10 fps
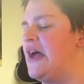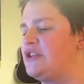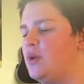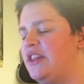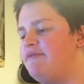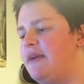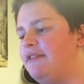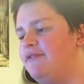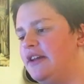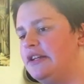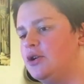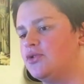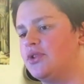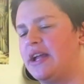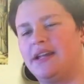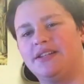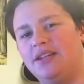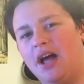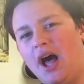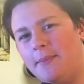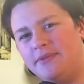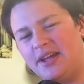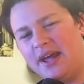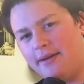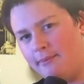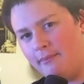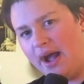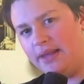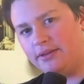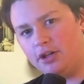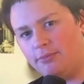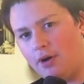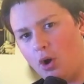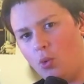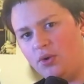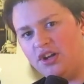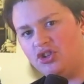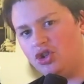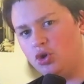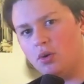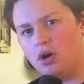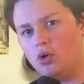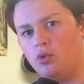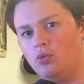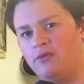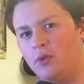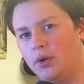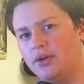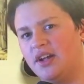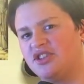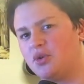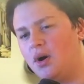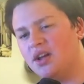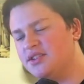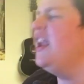That's why they've made videos like top 10 My Little Pony Duo Fortnite Squads.